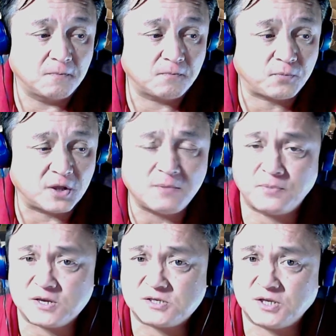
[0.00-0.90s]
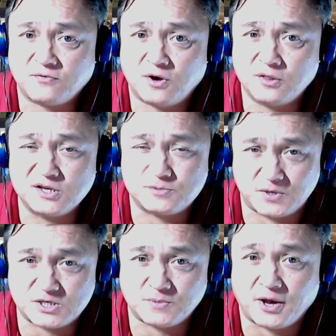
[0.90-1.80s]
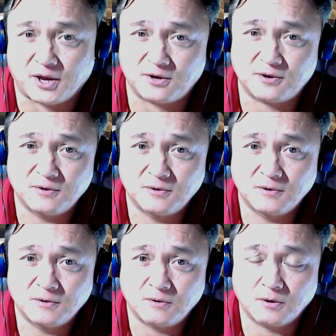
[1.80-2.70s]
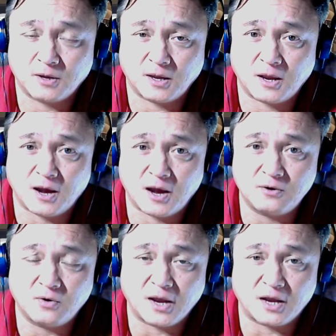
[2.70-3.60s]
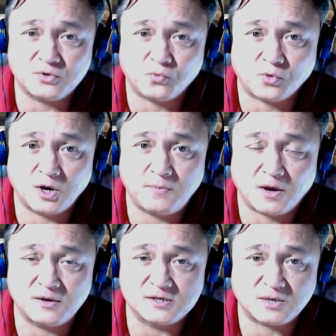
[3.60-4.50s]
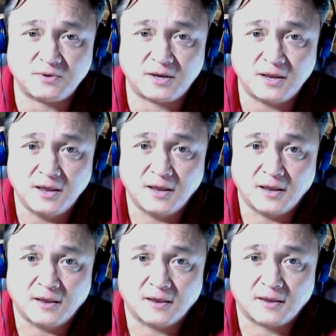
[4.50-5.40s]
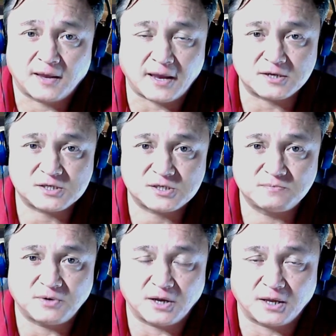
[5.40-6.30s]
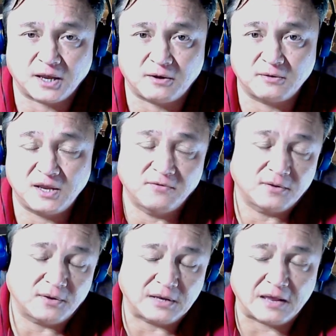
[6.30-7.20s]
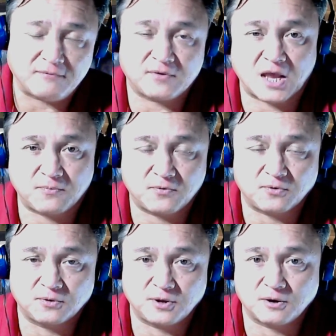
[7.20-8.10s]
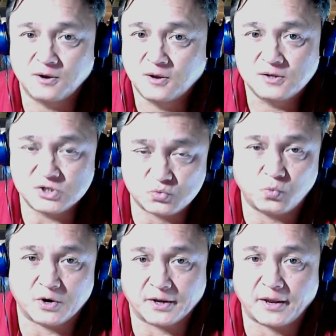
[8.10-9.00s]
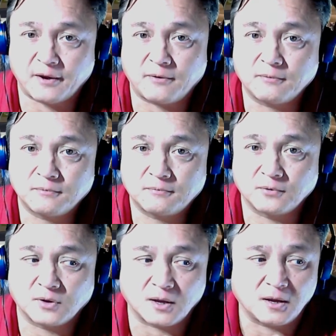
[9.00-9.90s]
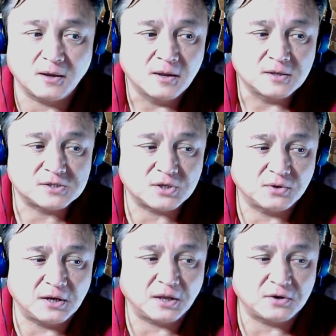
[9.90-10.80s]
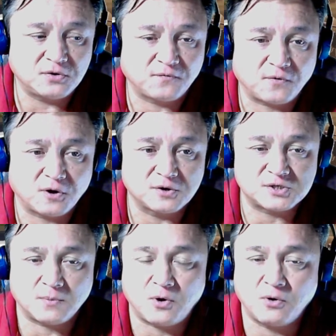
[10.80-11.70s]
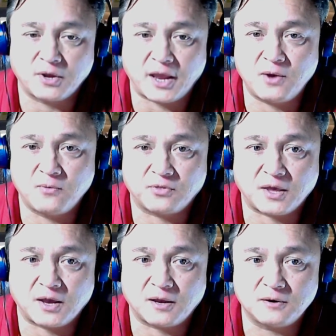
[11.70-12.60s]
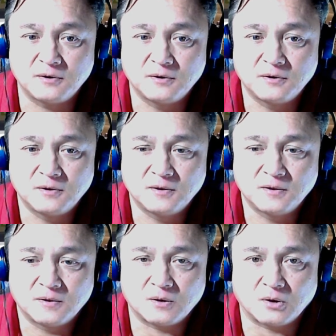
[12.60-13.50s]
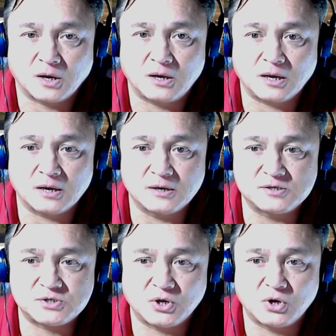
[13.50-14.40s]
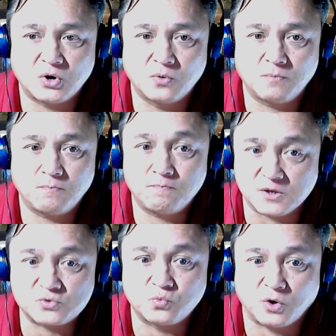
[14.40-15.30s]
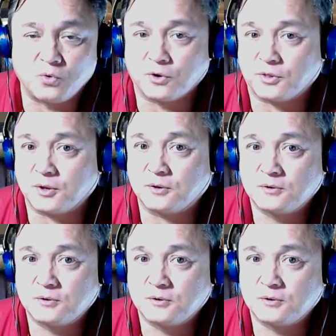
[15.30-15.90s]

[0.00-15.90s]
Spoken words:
probably the best thing of all things is peace of mind, okay? I don't have to worry about if somebody hacks my account, even though it happened earlier, just one account. Okay, so I didn't get too far, so I'm okay with that. All right, and so it's well worth it